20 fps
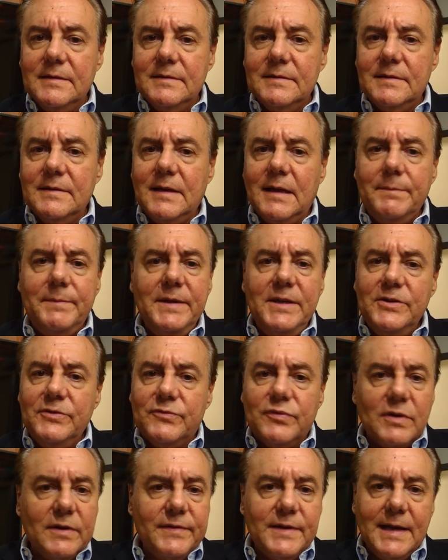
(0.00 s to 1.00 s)
They're not being
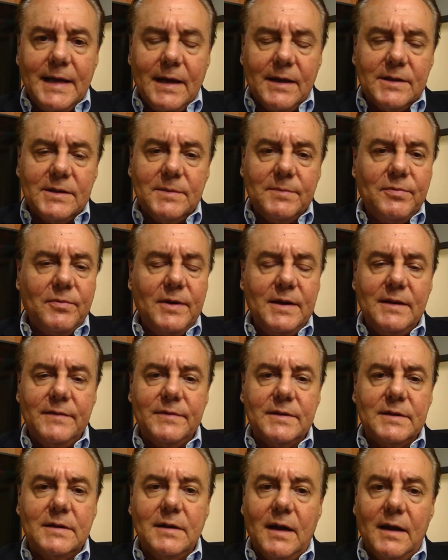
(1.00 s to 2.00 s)
driven out at the point of
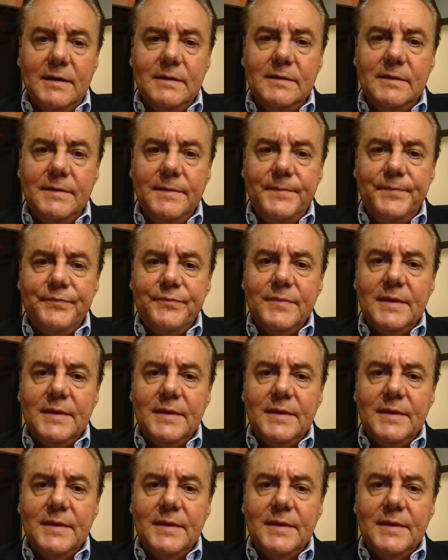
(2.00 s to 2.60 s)
a gun.